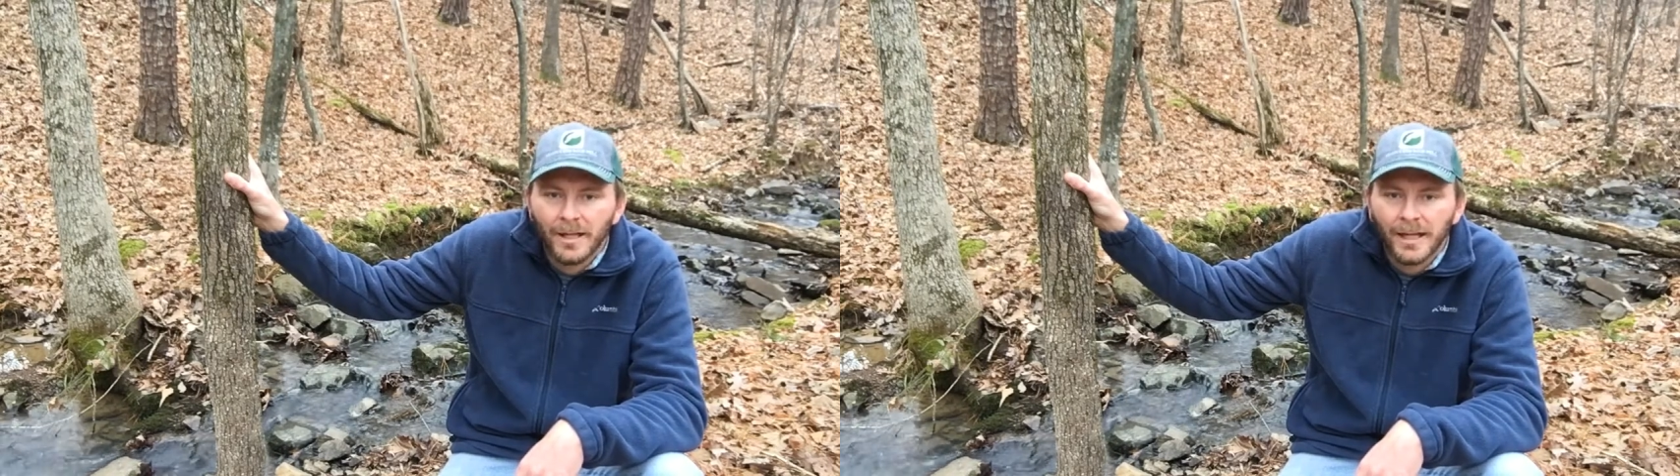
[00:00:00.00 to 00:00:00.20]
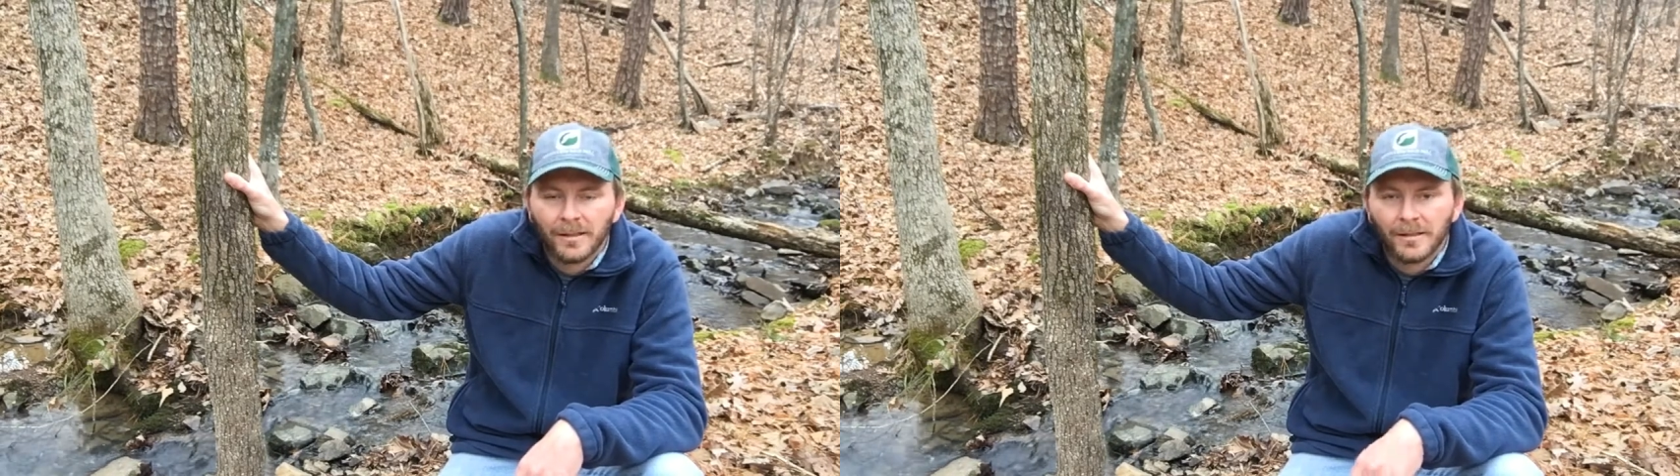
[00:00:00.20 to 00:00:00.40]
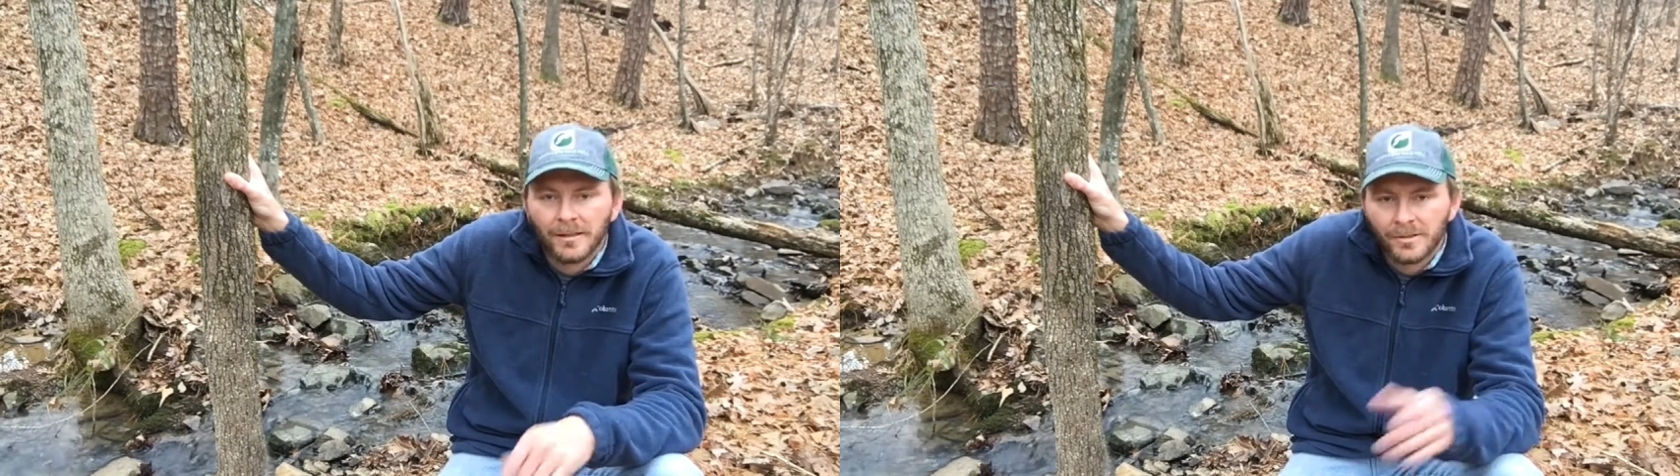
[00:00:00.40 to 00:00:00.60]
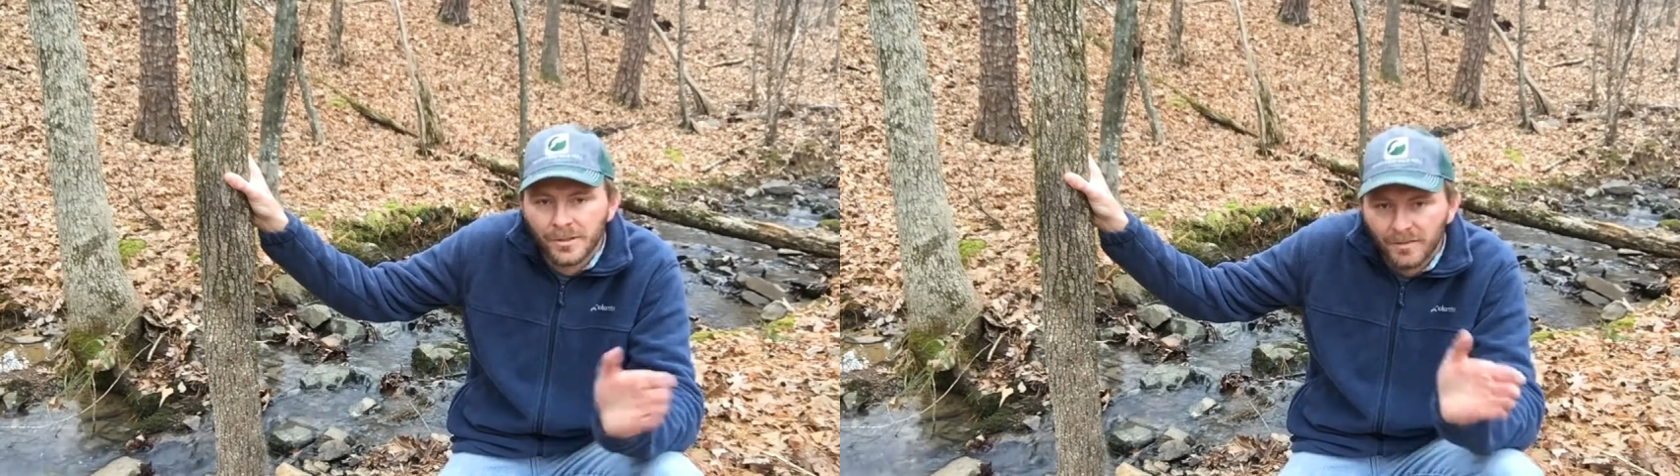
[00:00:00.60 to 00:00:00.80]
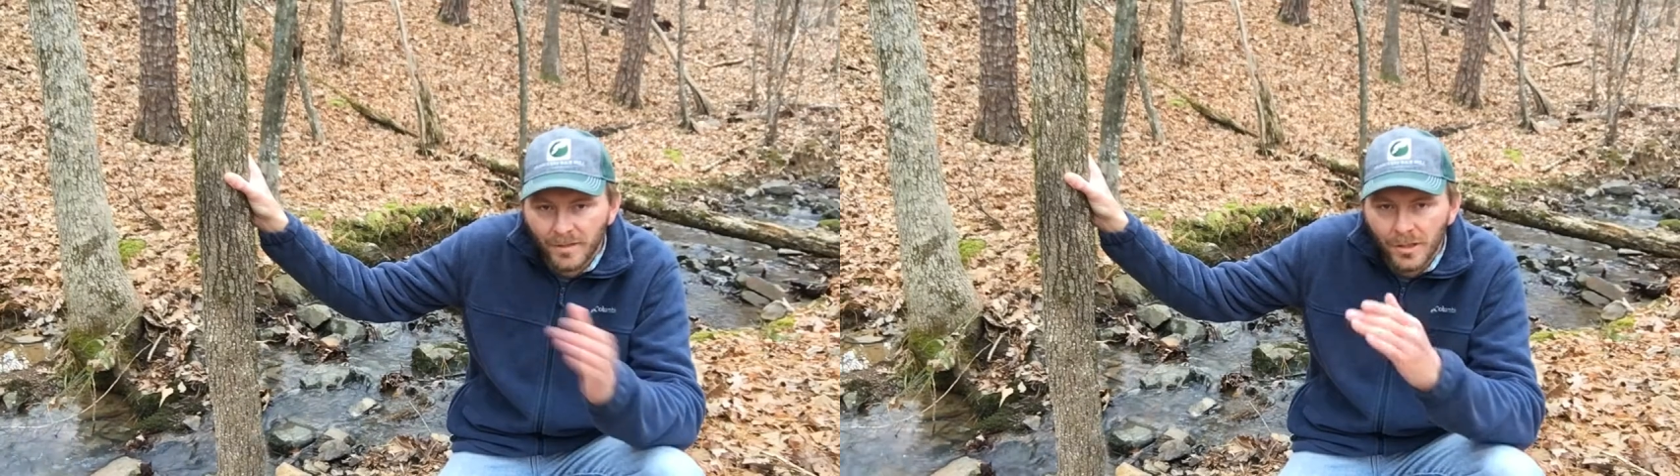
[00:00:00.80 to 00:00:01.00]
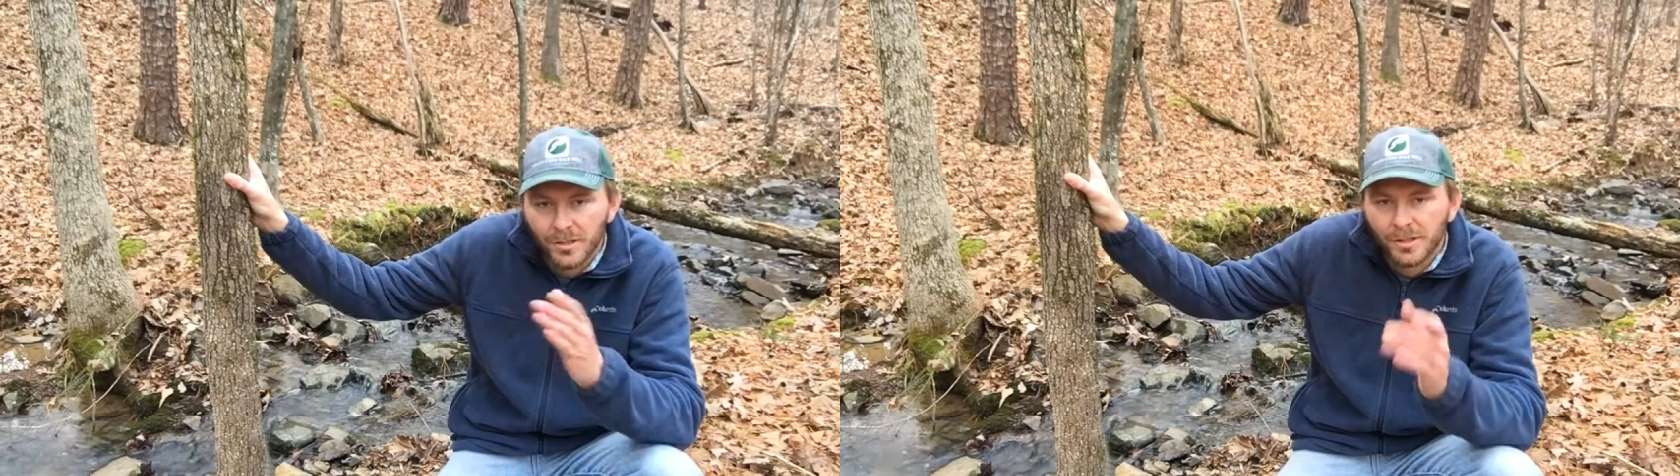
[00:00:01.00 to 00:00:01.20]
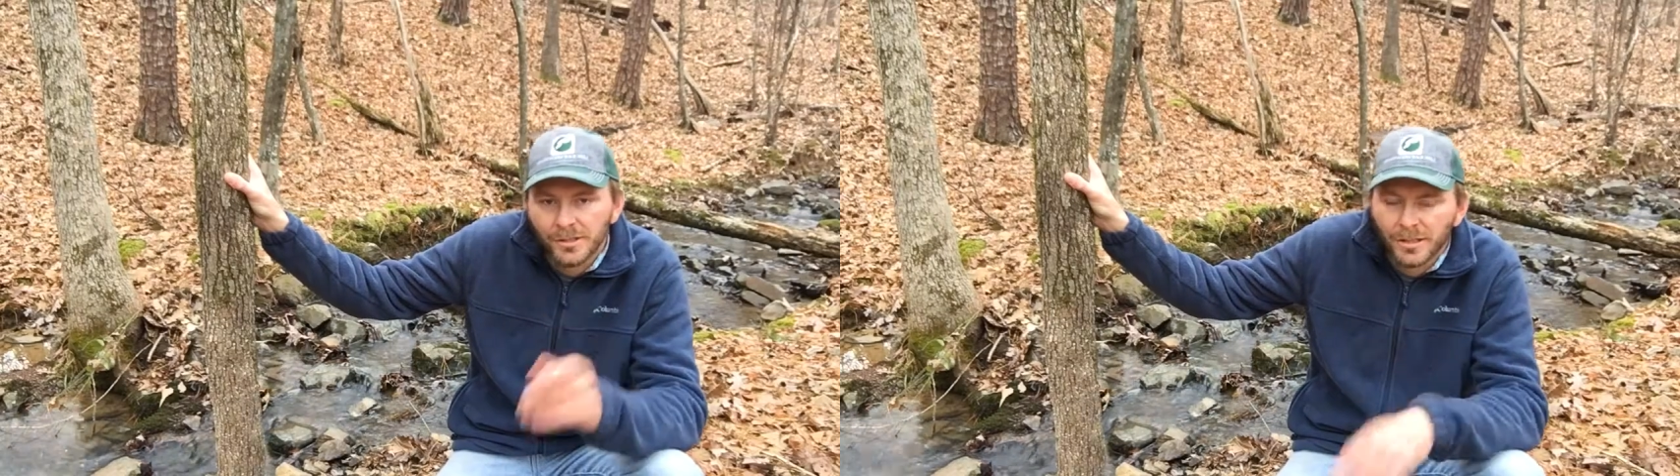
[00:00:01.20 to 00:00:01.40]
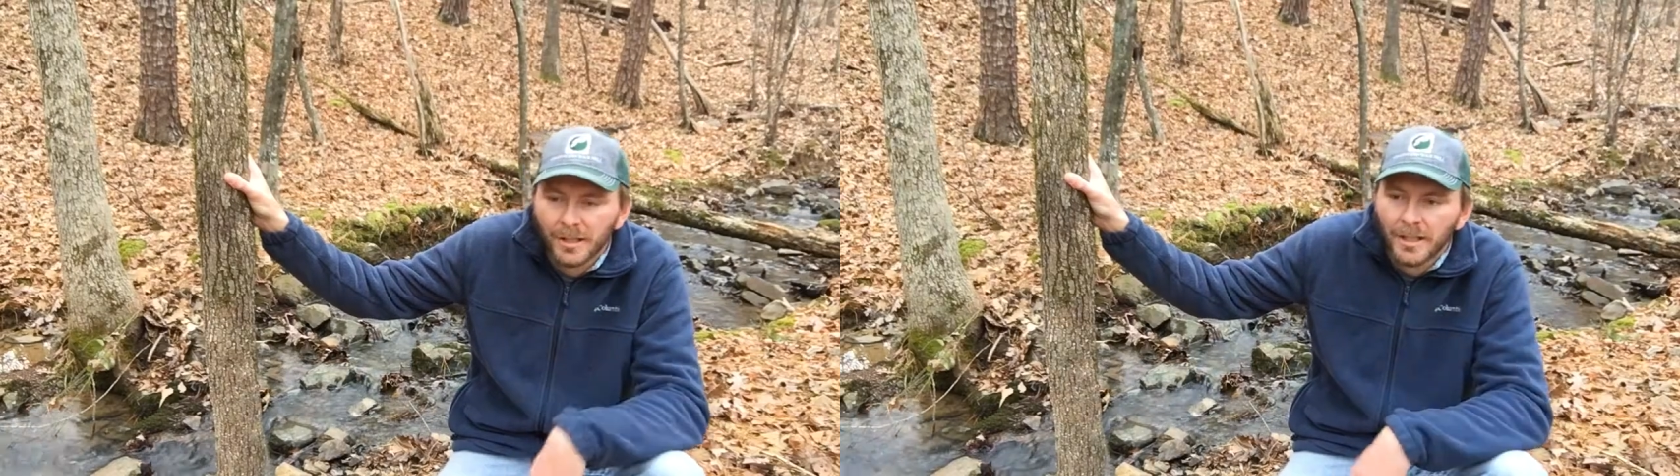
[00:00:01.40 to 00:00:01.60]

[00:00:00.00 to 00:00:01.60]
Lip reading: agriculture versus